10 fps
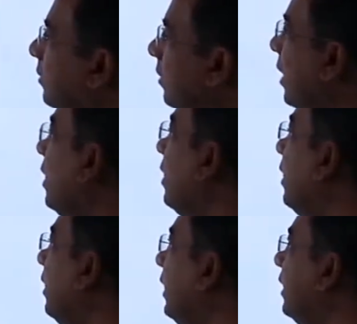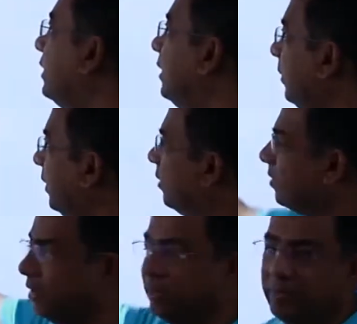to angle ACB
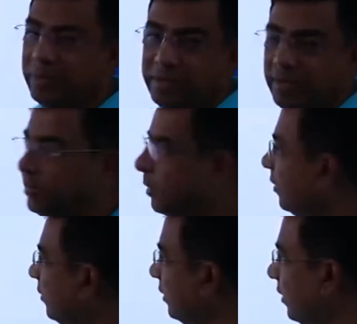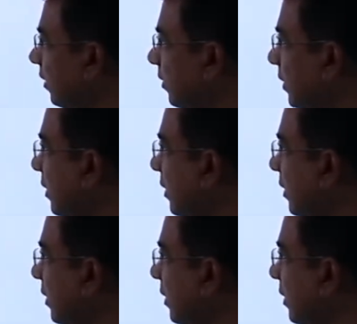according to the statement of the theorem.